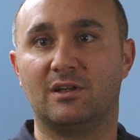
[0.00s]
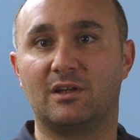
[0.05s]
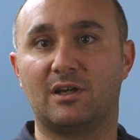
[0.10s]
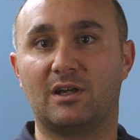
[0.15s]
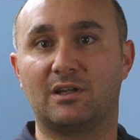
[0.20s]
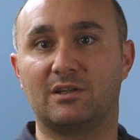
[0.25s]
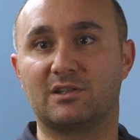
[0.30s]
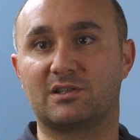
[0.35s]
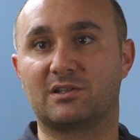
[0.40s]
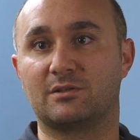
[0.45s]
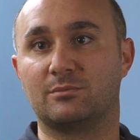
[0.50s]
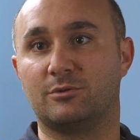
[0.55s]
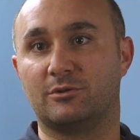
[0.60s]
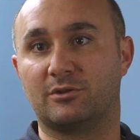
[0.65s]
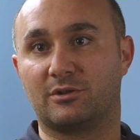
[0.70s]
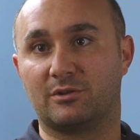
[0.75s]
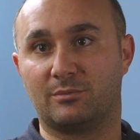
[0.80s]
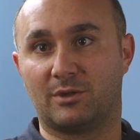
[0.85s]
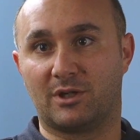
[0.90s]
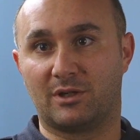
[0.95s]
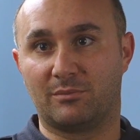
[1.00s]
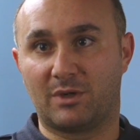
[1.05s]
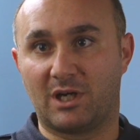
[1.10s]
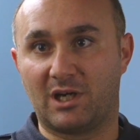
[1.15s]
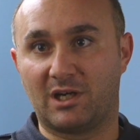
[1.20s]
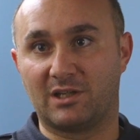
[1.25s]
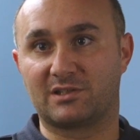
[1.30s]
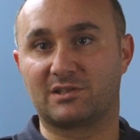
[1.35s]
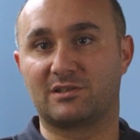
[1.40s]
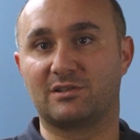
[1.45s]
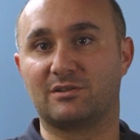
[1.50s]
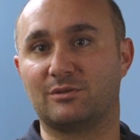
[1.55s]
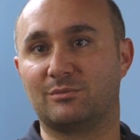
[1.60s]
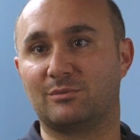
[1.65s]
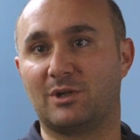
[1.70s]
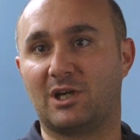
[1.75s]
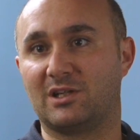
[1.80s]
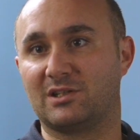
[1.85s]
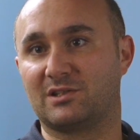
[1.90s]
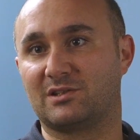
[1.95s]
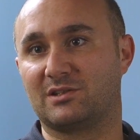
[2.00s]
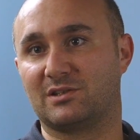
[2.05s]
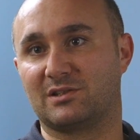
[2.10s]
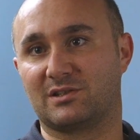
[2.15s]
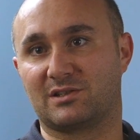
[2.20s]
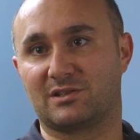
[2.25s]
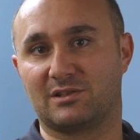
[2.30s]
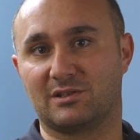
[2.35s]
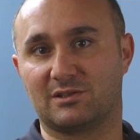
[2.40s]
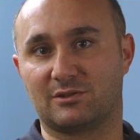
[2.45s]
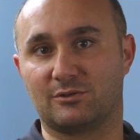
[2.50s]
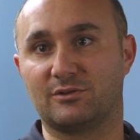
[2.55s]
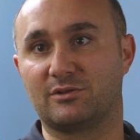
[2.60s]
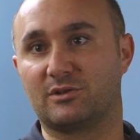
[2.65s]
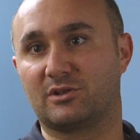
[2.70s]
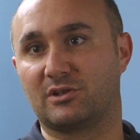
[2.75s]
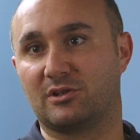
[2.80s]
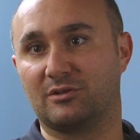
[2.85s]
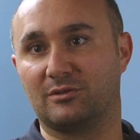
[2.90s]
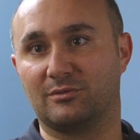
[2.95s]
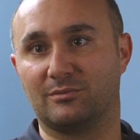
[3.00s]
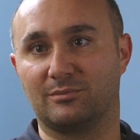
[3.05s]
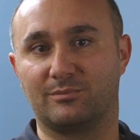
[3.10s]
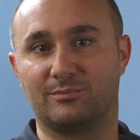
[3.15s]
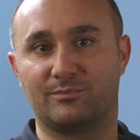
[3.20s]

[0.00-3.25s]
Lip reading: And it's supported by mast, and the mast is also